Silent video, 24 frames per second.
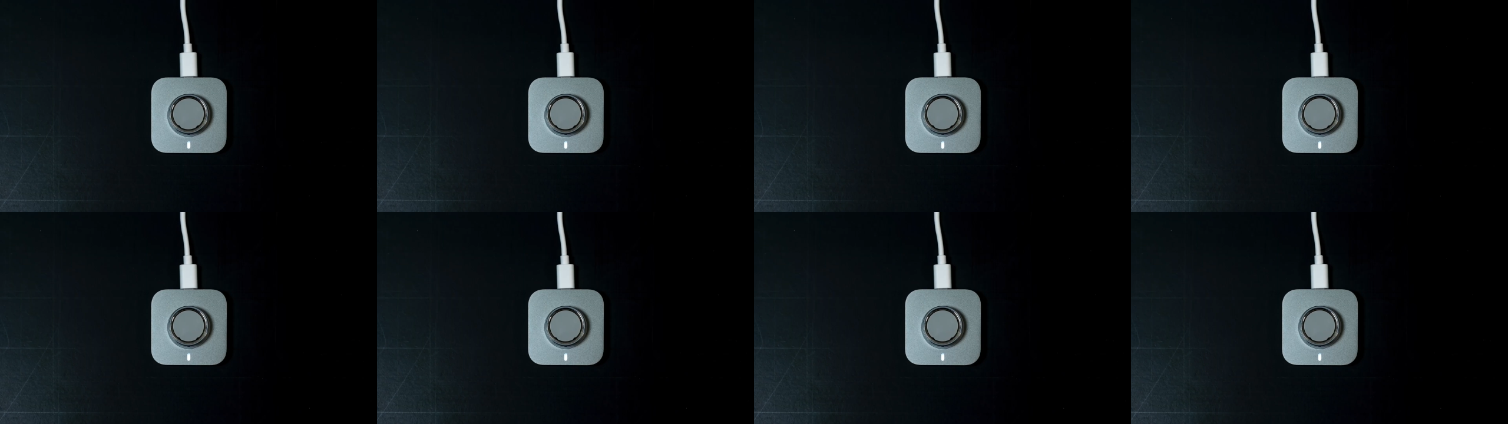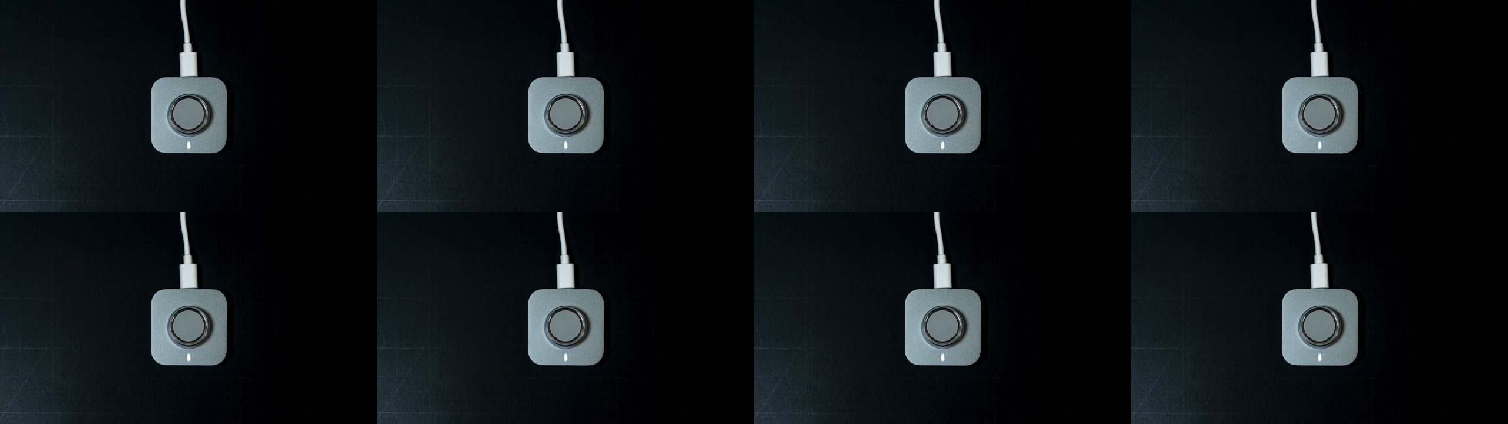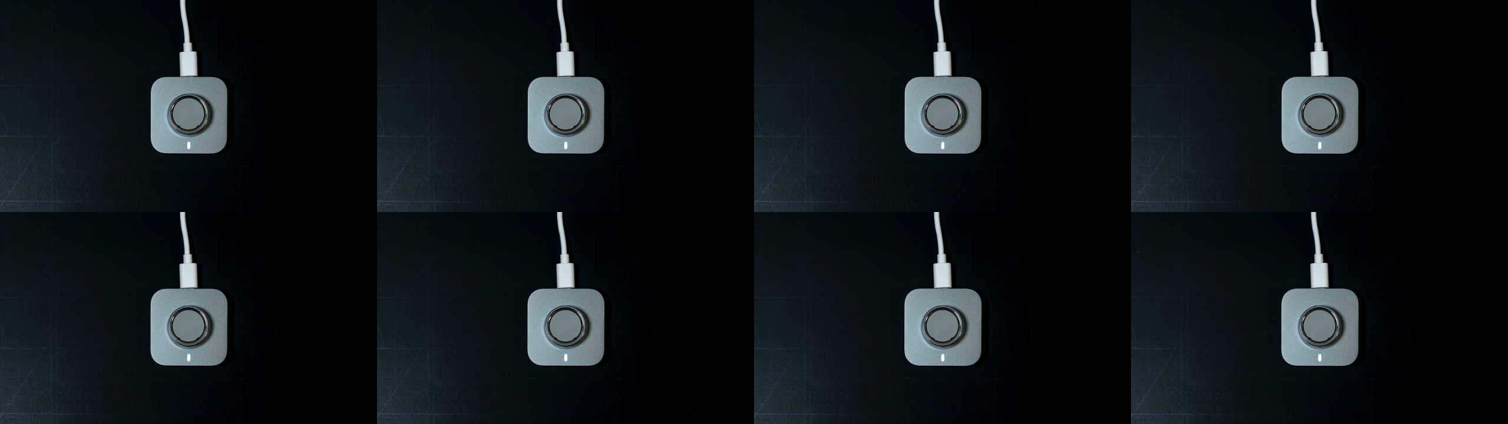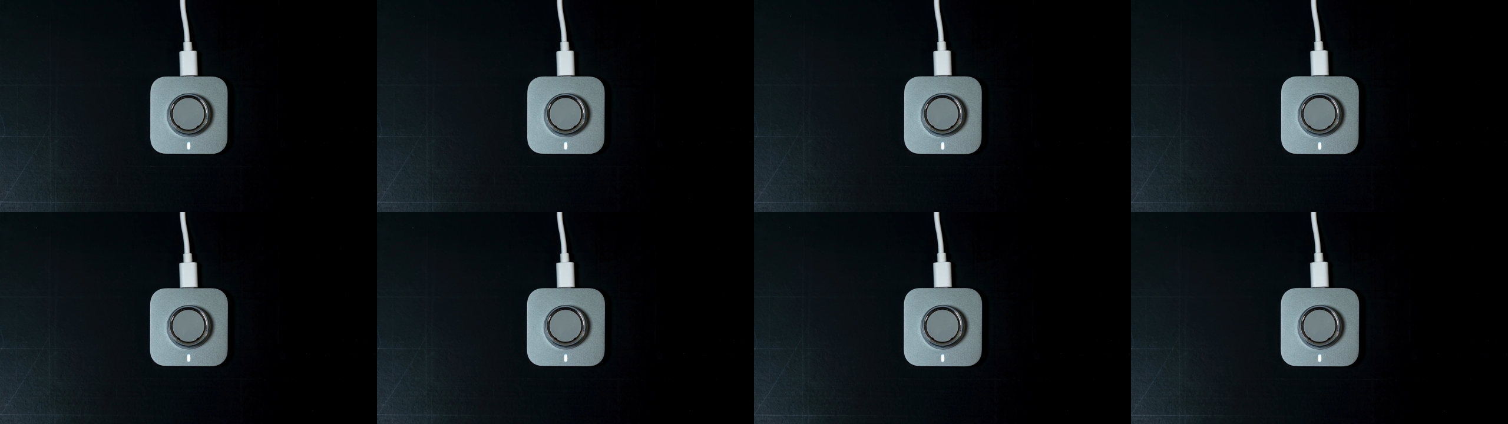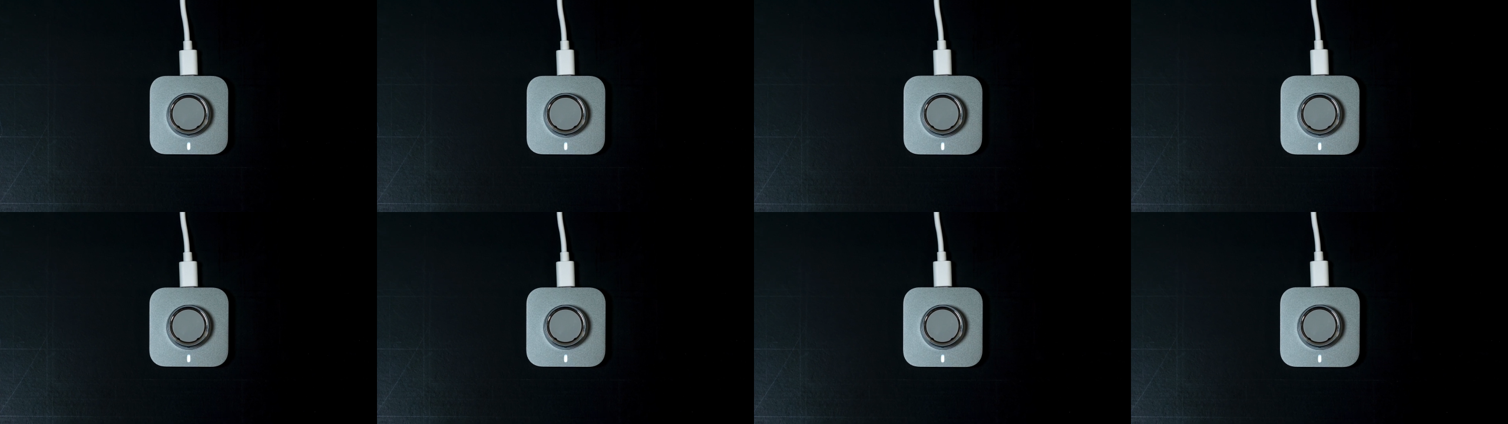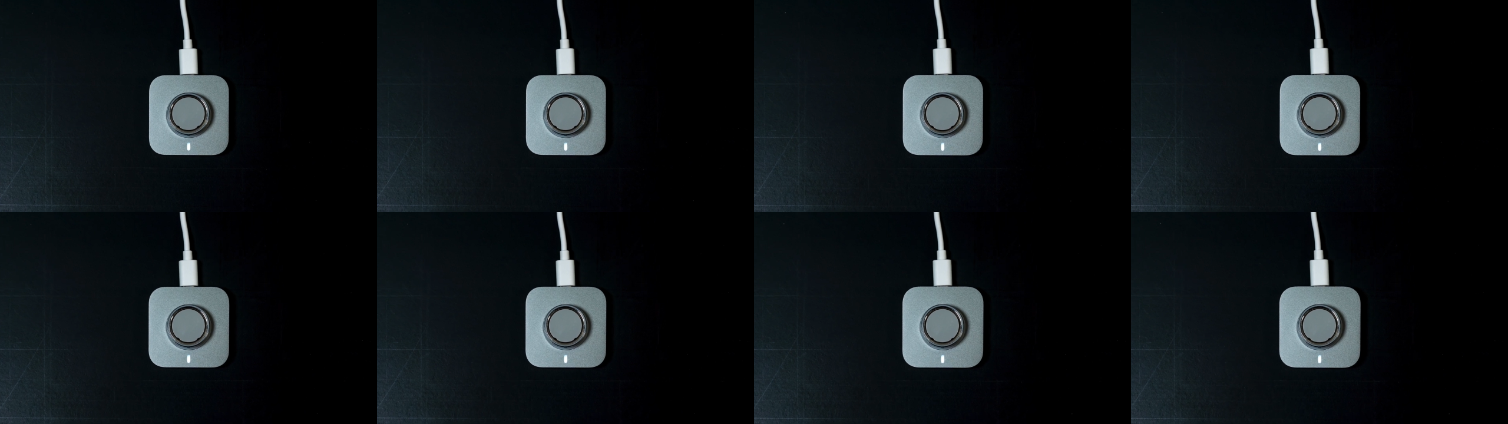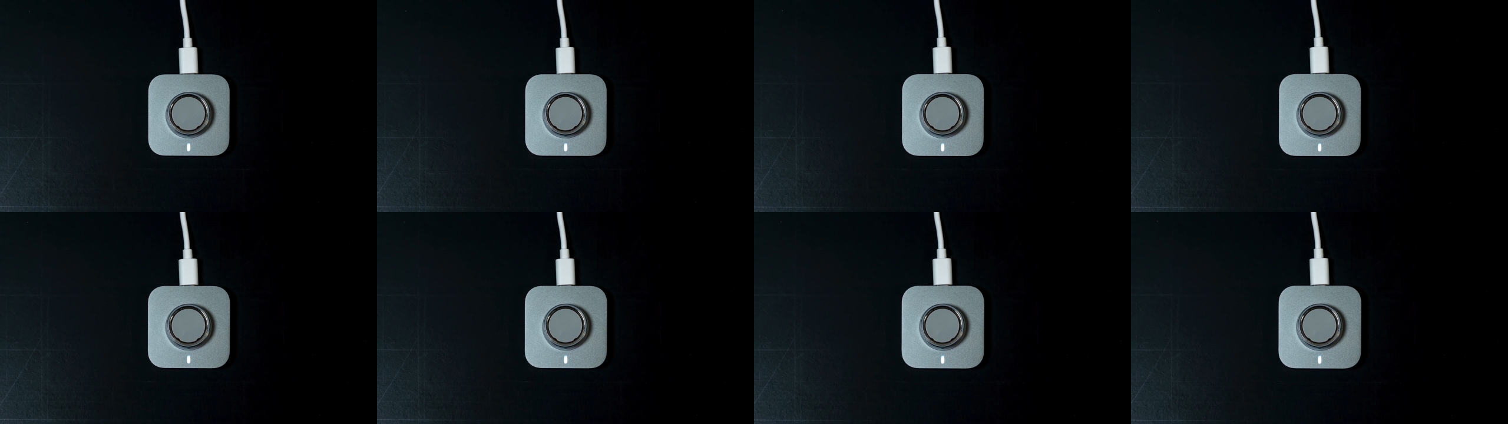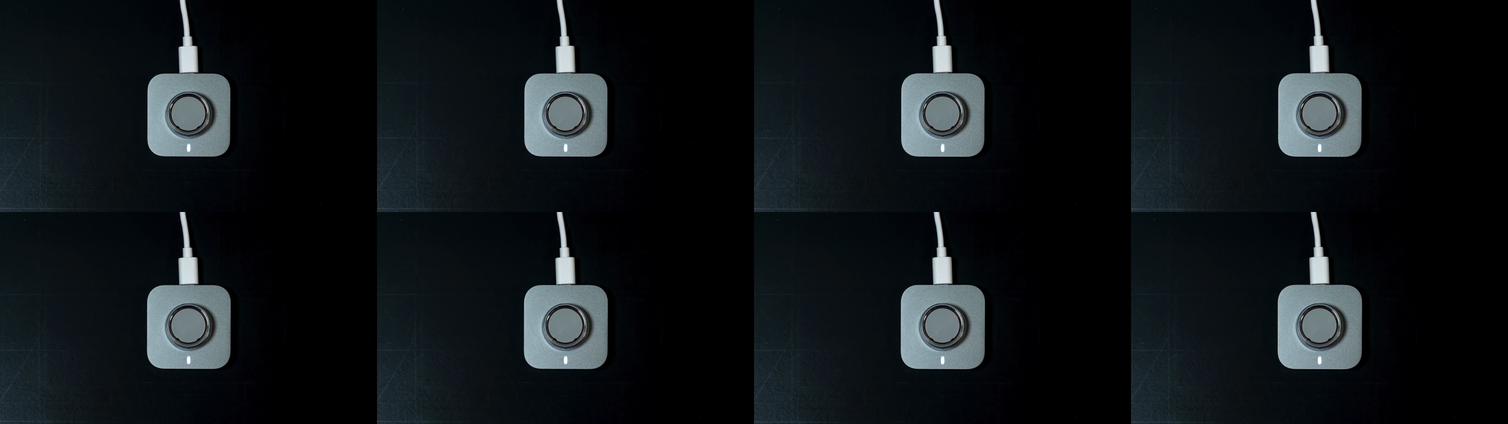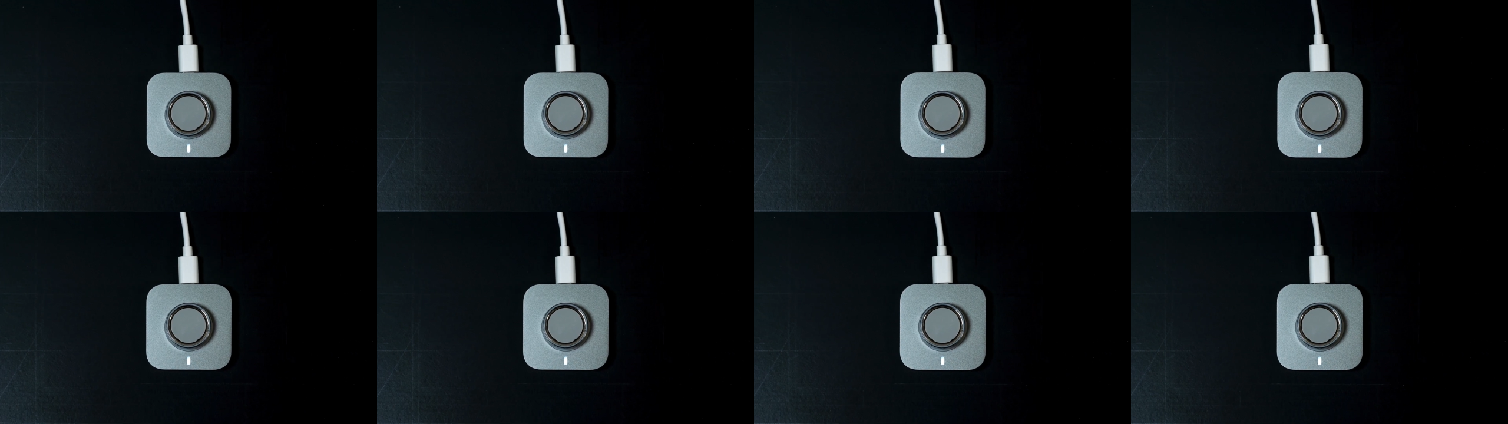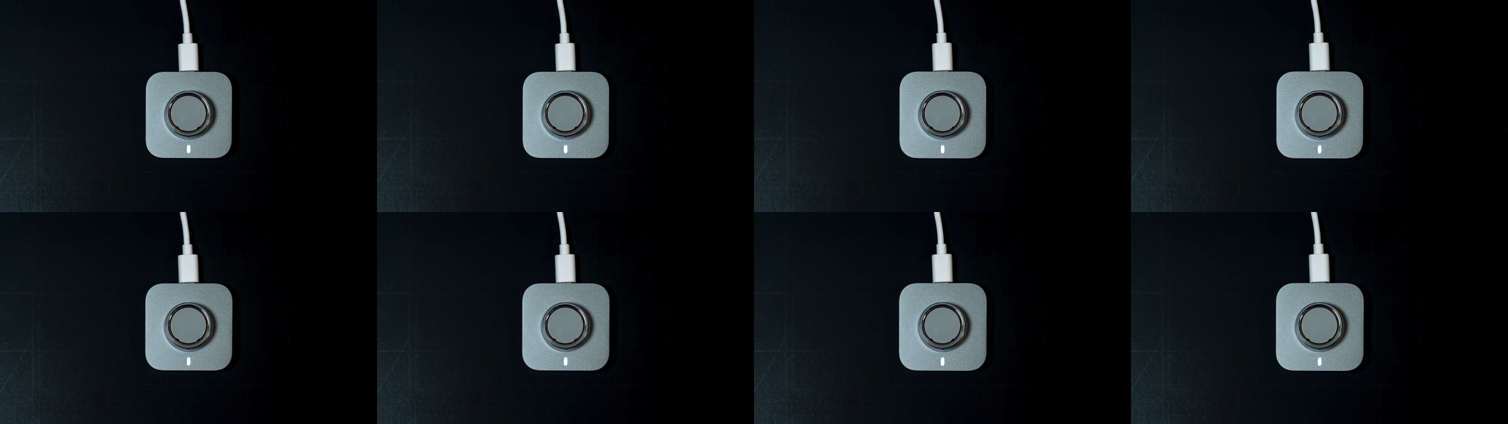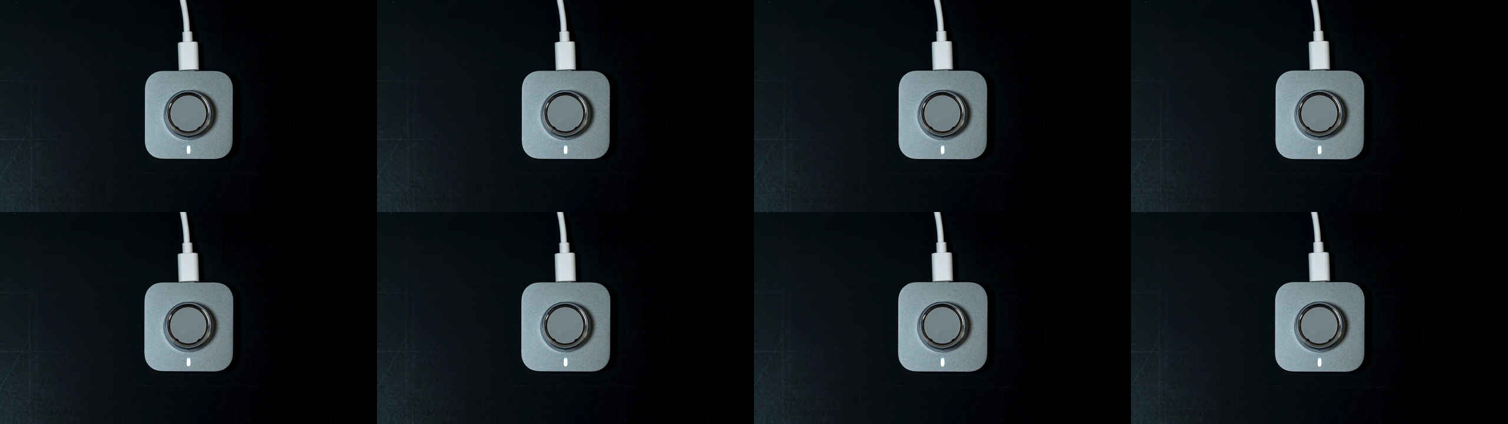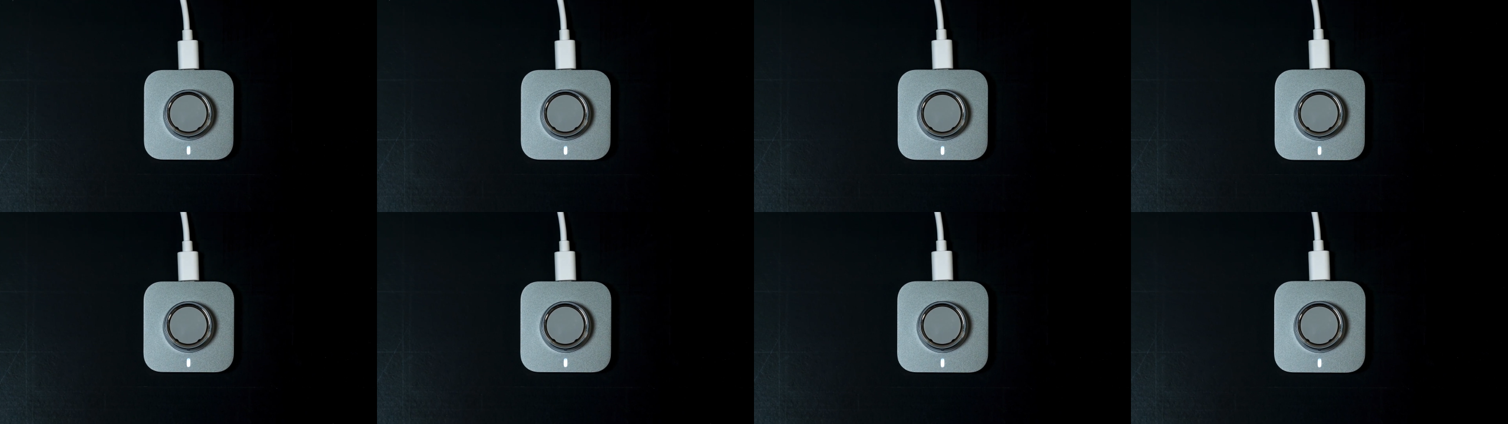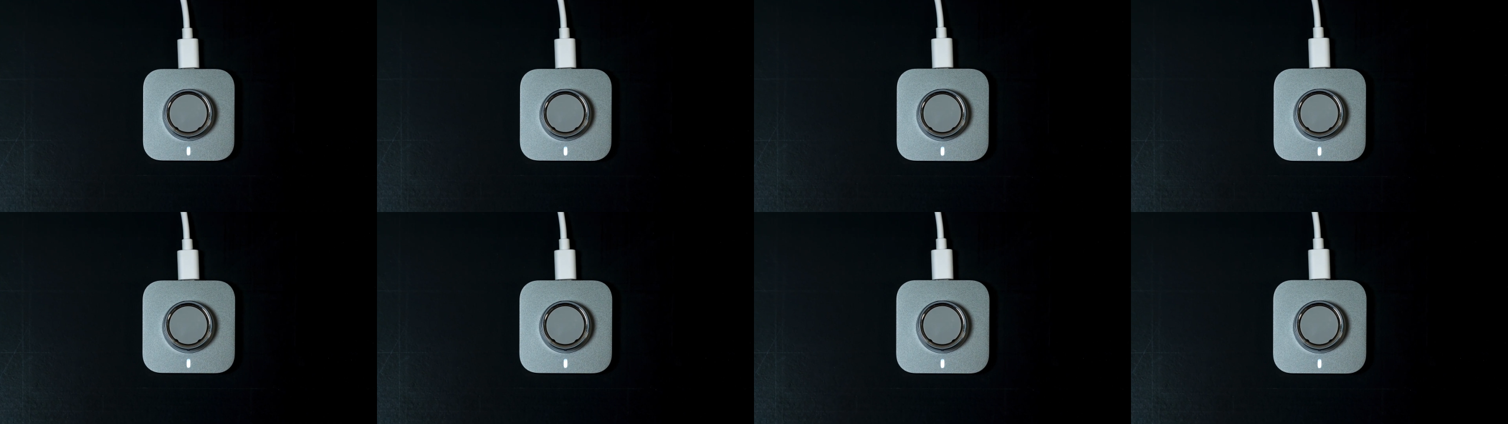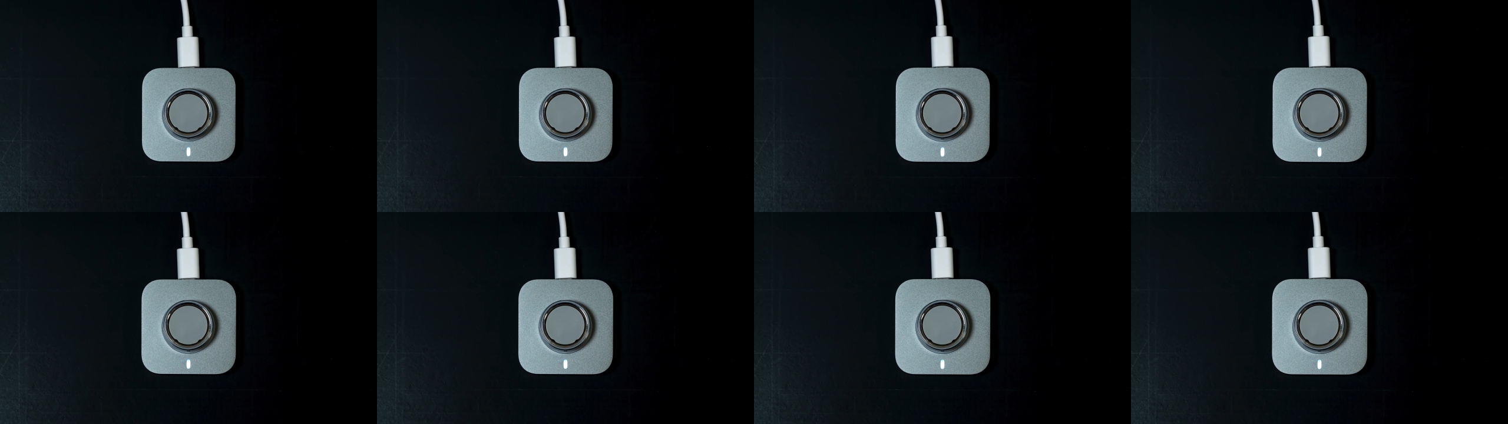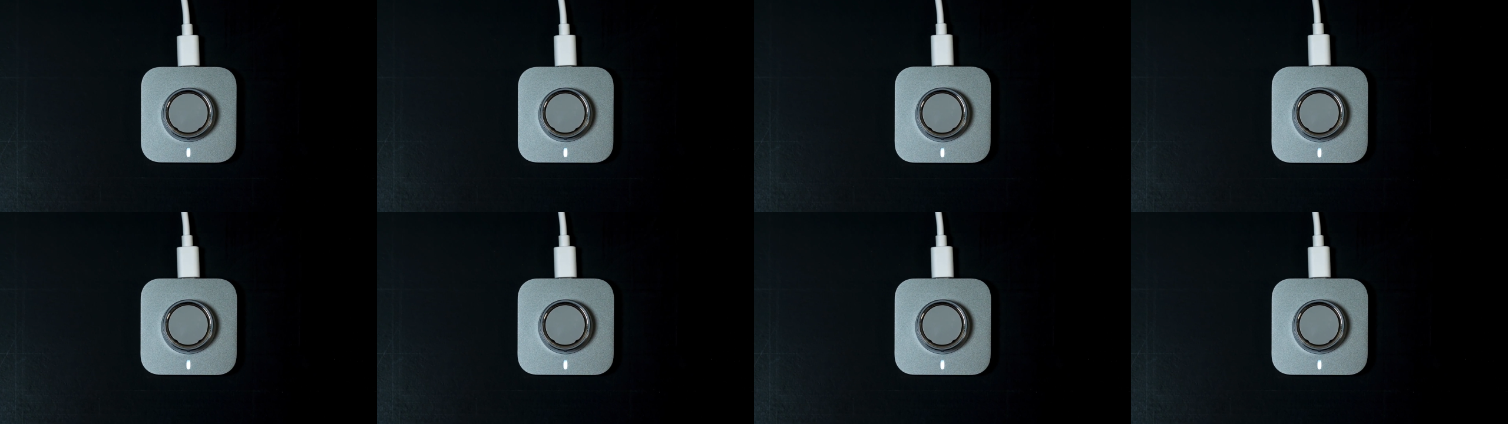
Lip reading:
(no speaker visible)